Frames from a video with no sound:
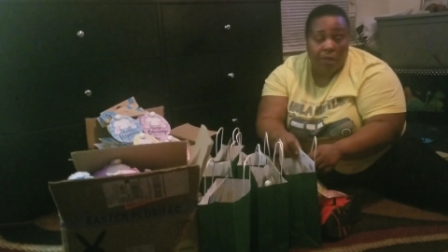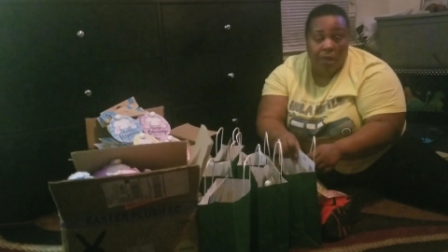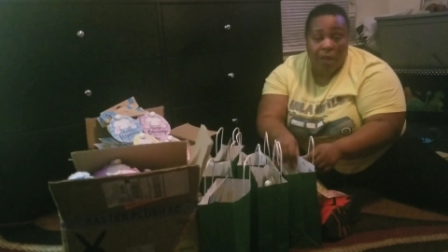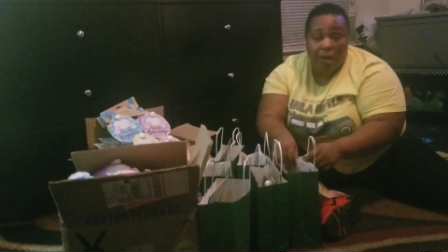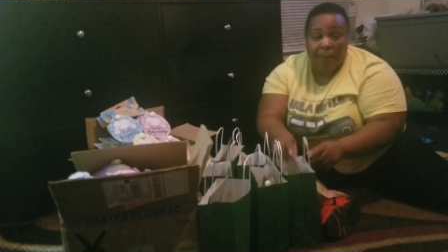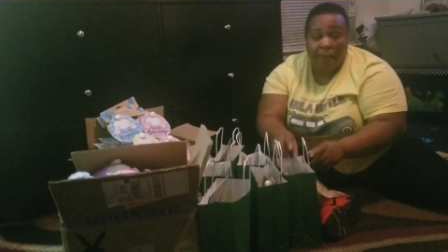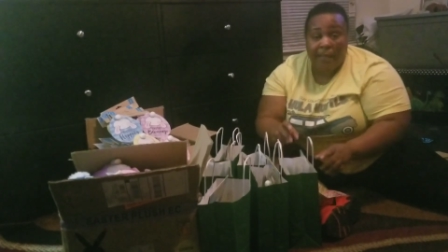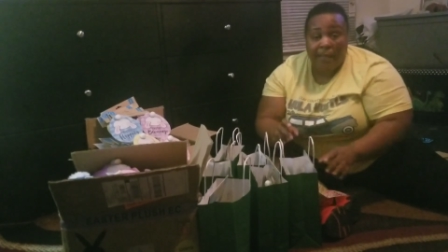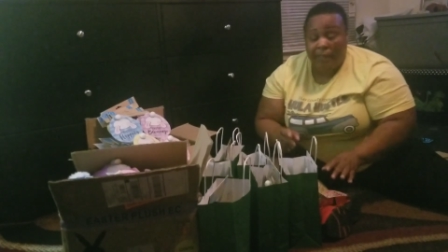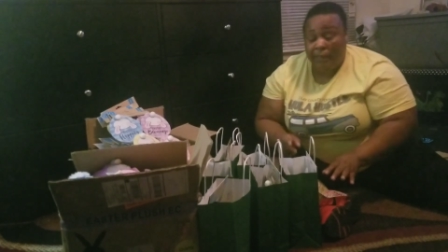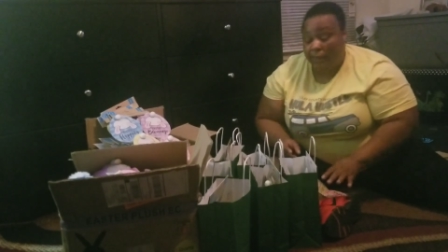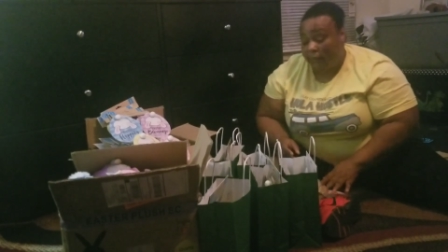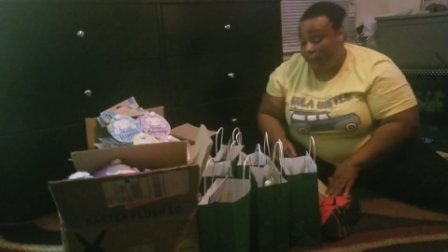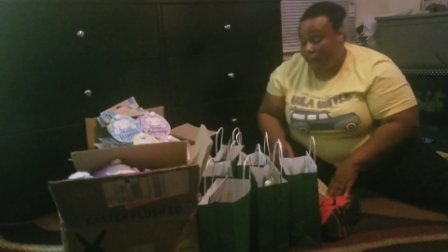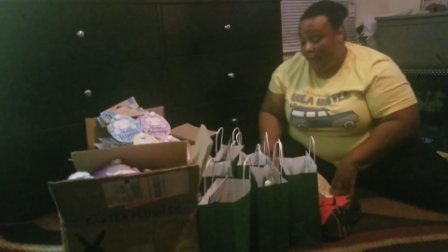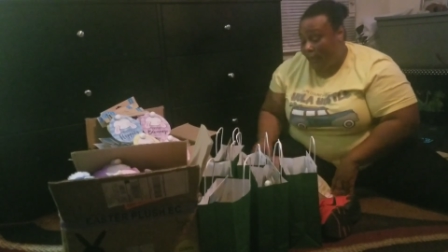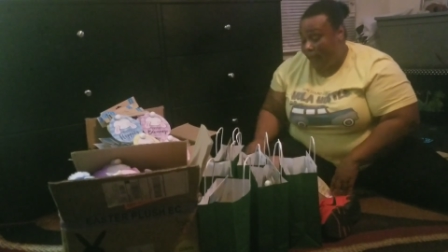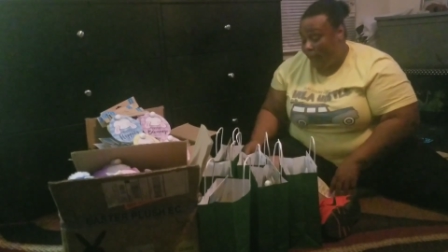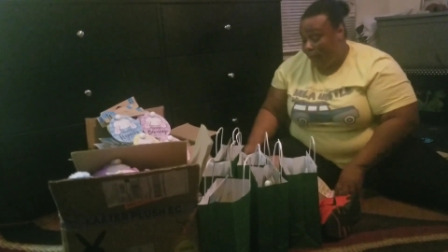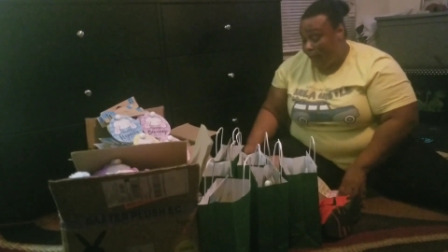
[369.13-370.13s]
I'm kind of
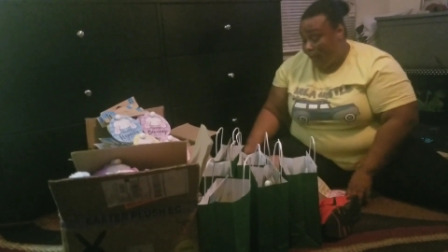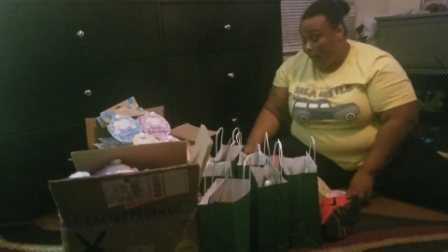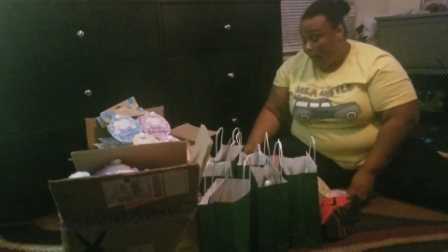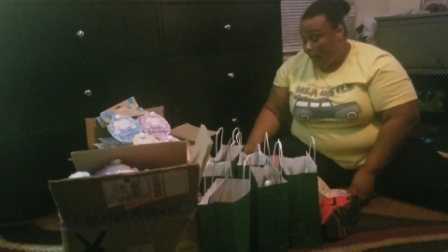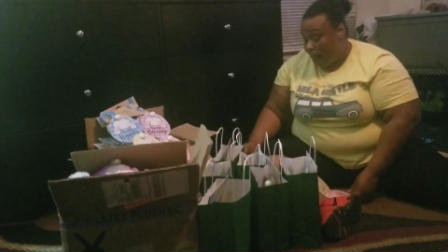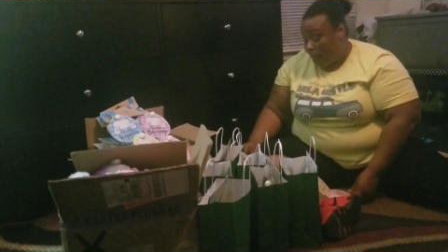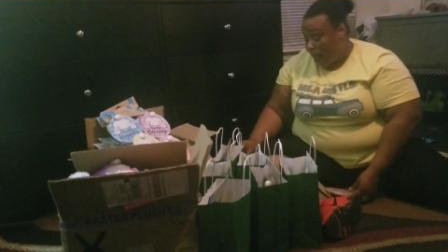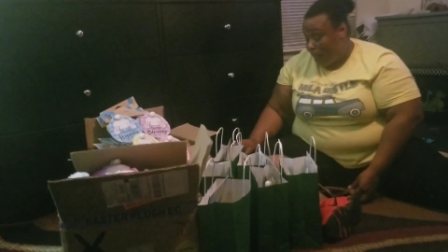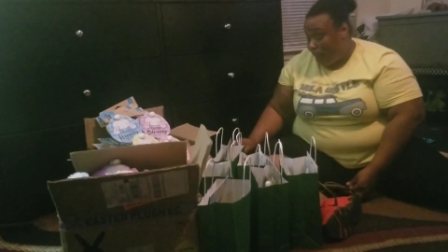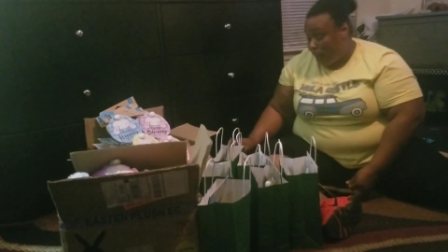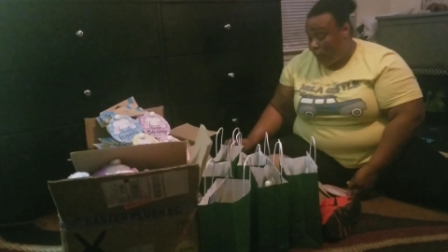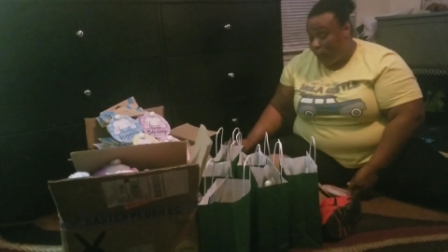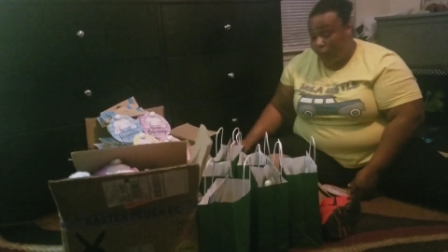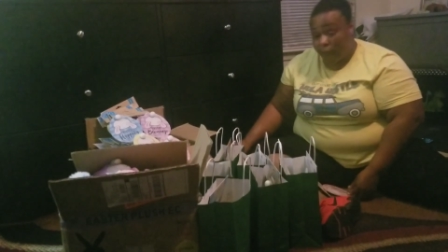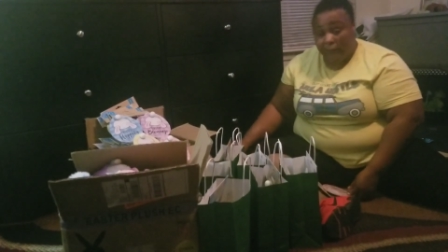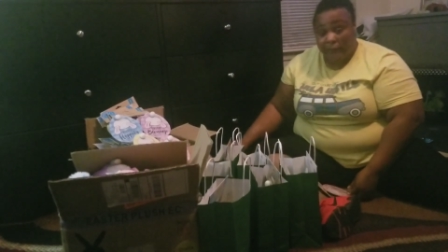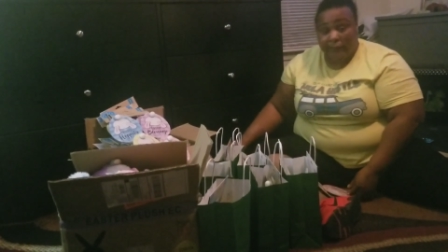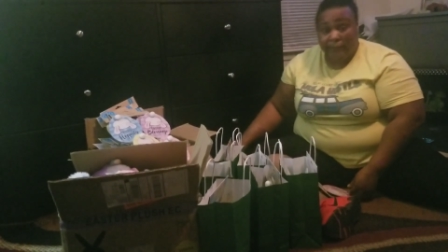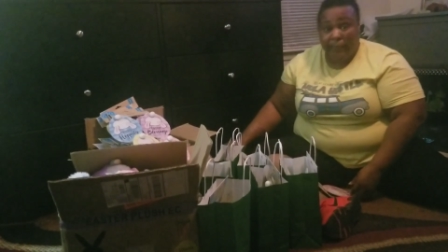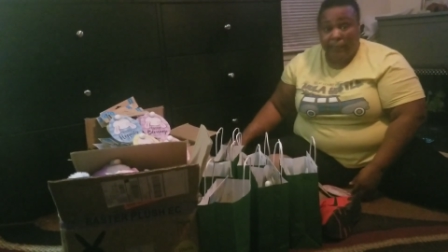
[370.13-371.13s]
glad he got up and moved
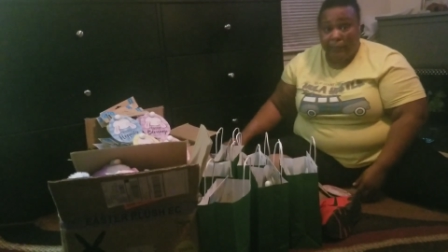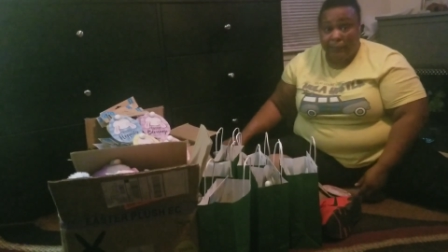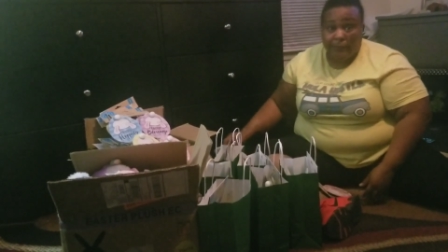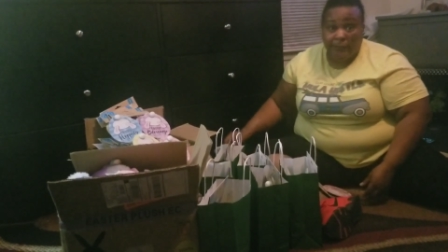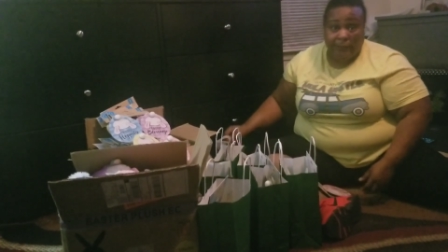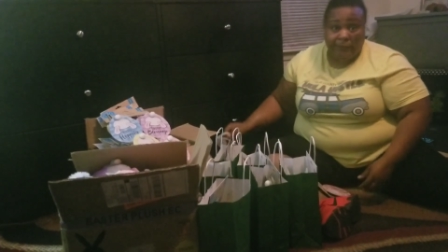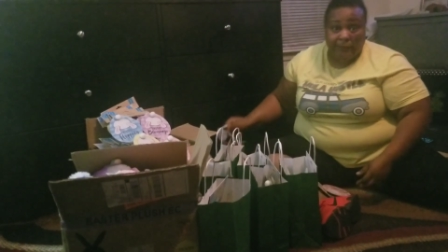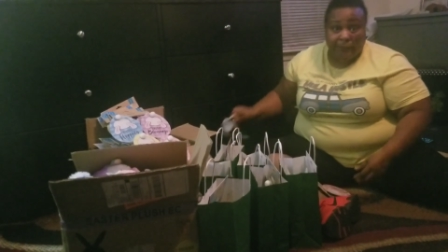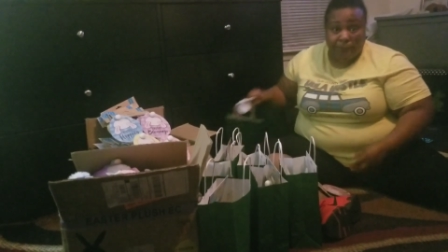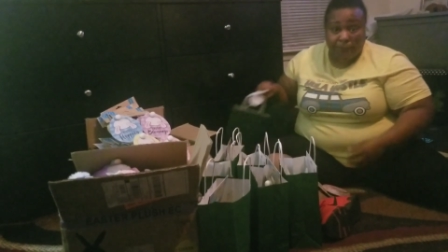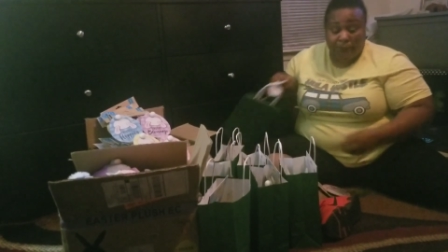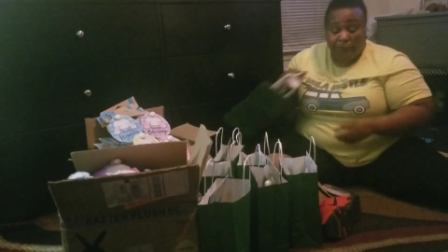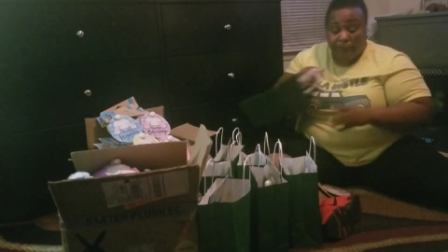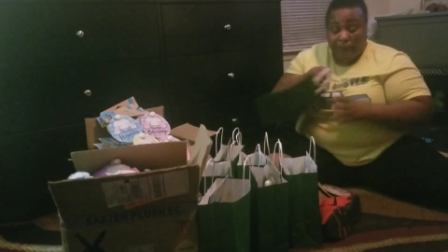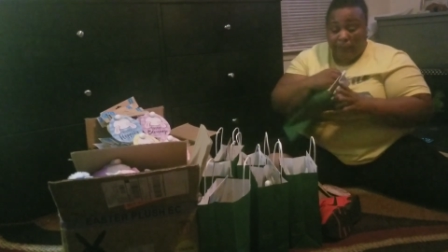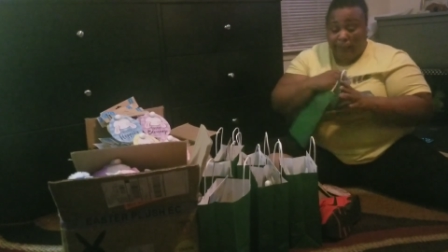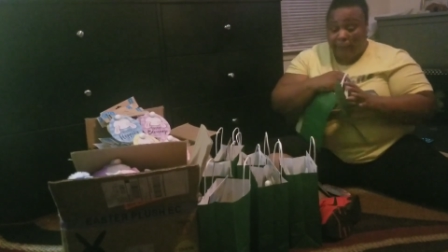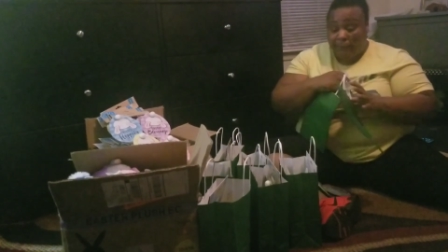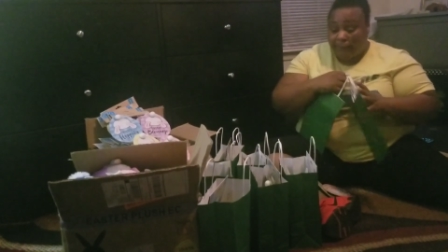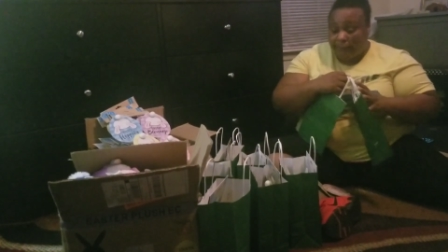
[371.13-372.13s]
because I need some
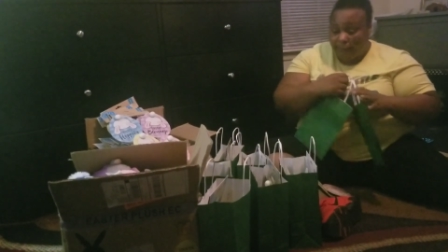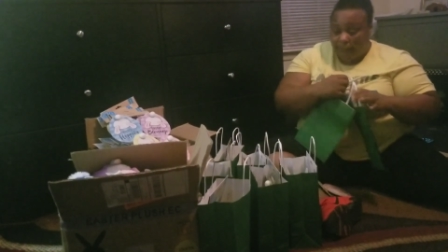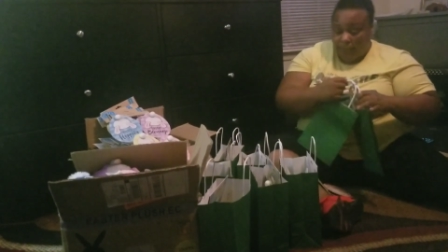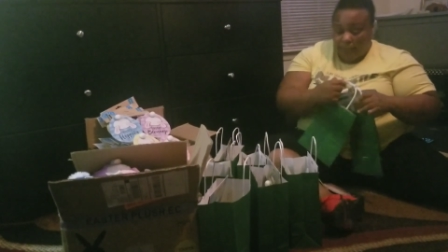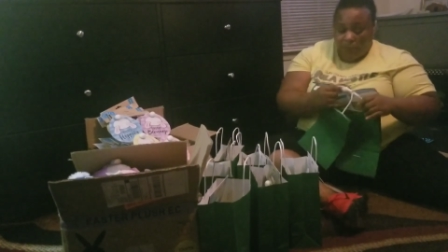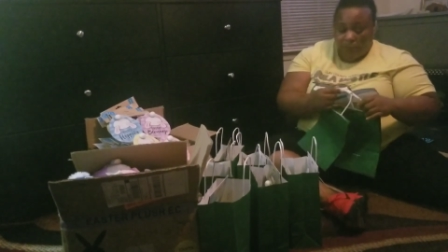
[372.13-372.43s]
space.